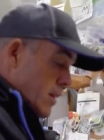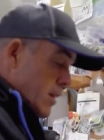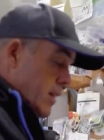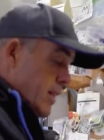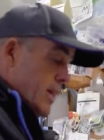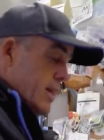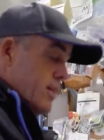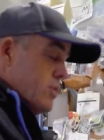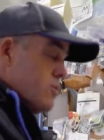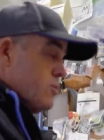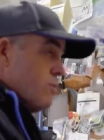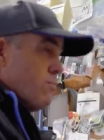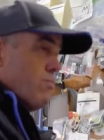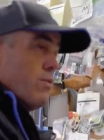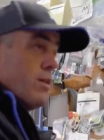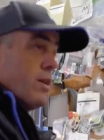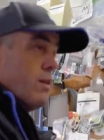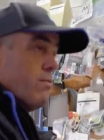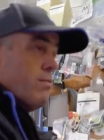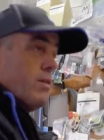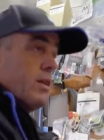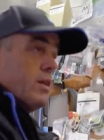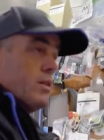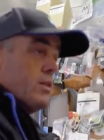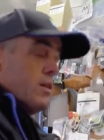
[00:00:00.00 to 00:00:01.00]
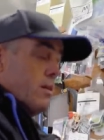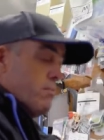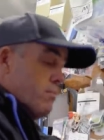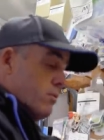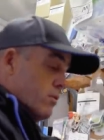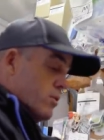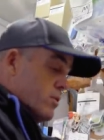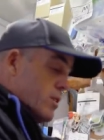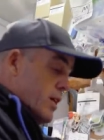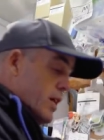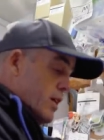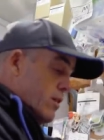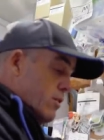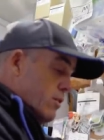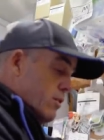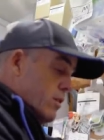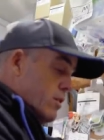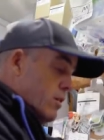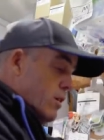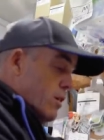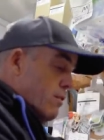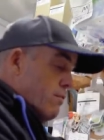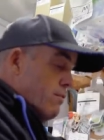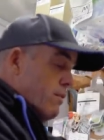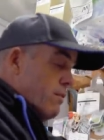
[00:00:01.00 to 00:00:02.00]
Lids are really, really simple to take on
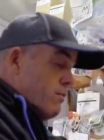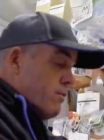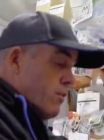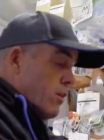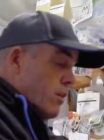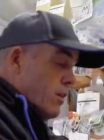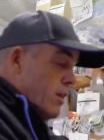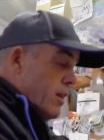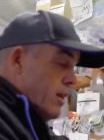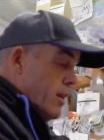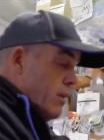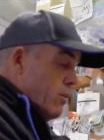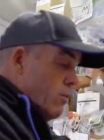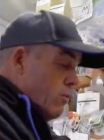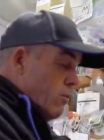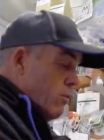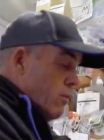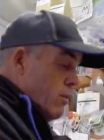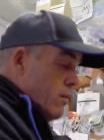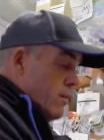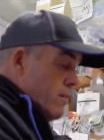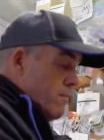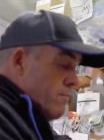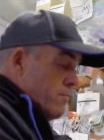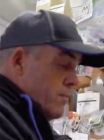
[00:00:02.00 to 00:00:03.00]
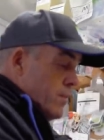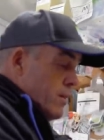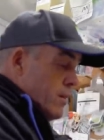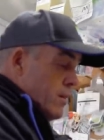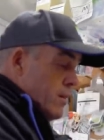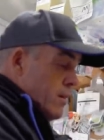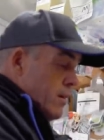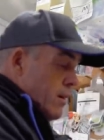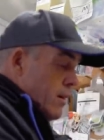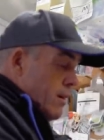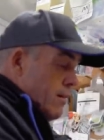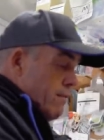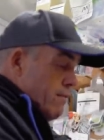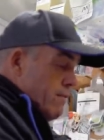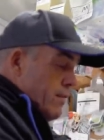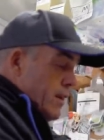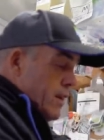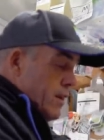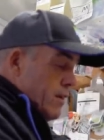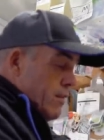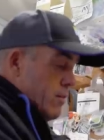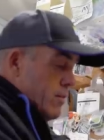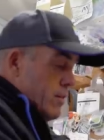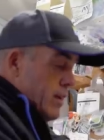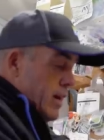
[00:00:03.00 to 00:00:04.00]
and off. They've got a little
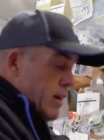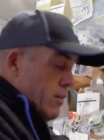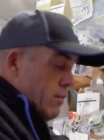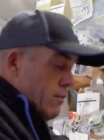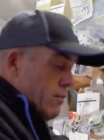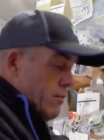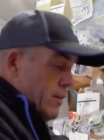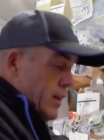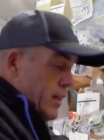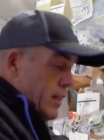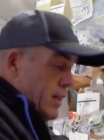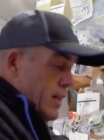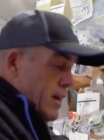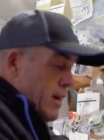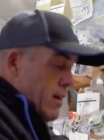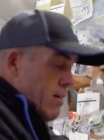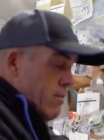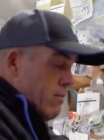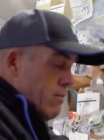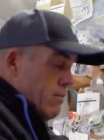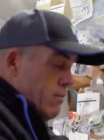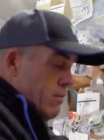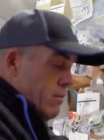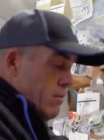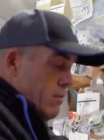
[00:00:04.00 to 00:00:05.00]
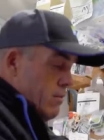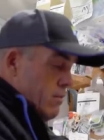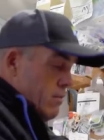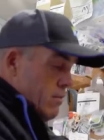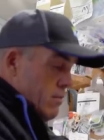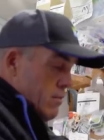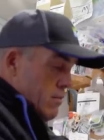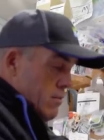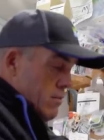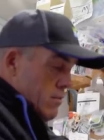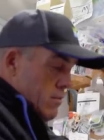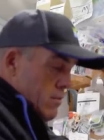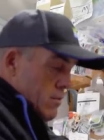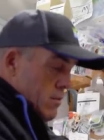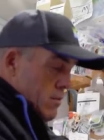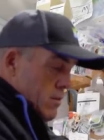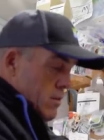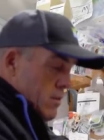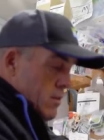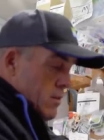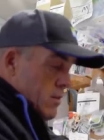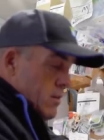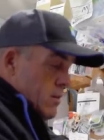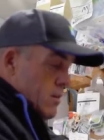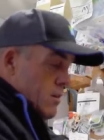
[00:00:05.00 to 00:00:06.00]
fingernail thing there.
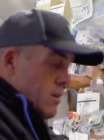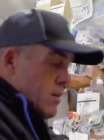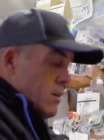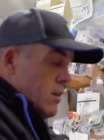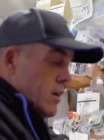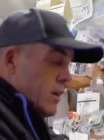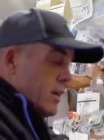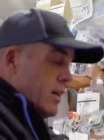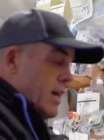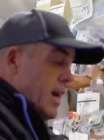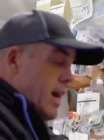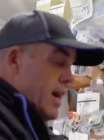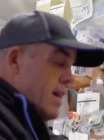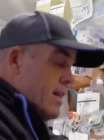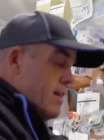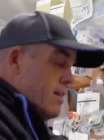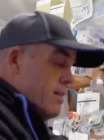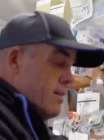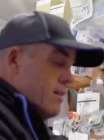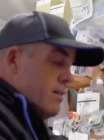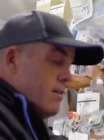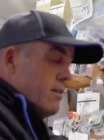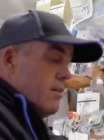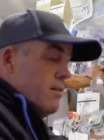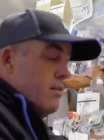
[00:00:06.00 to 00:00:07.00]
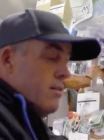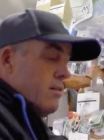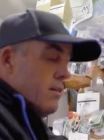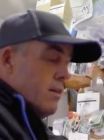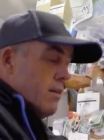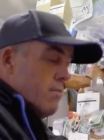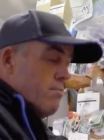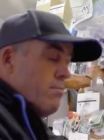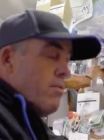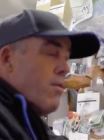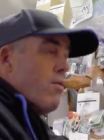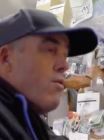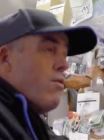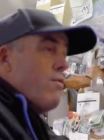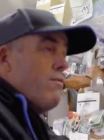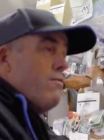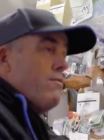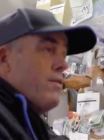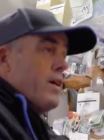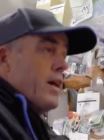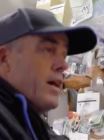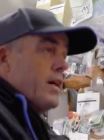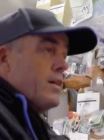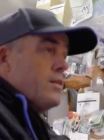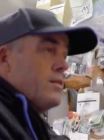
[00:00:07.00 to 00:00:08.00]
Again, they're
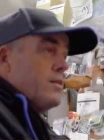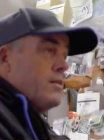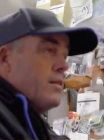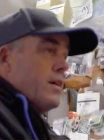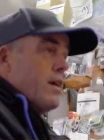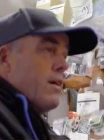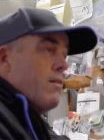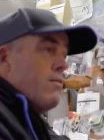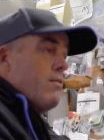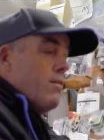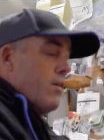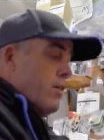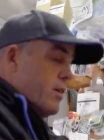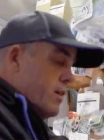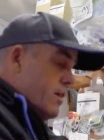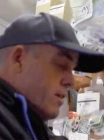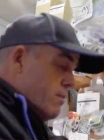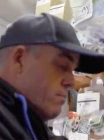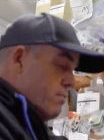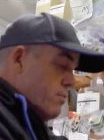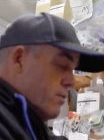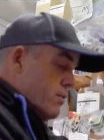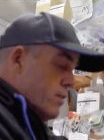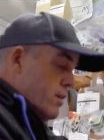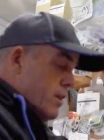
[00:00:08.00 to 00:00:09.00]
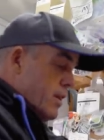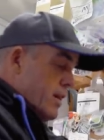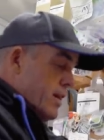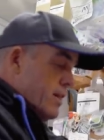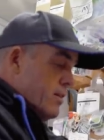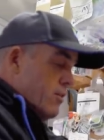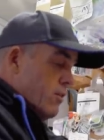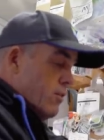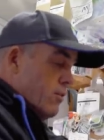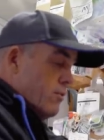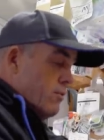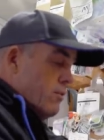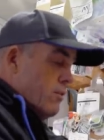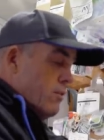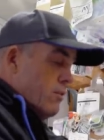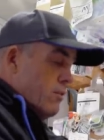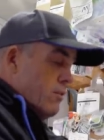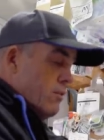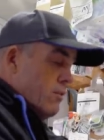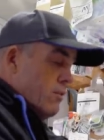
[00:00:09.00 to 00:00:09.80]
perfect. They're like, you put the lid on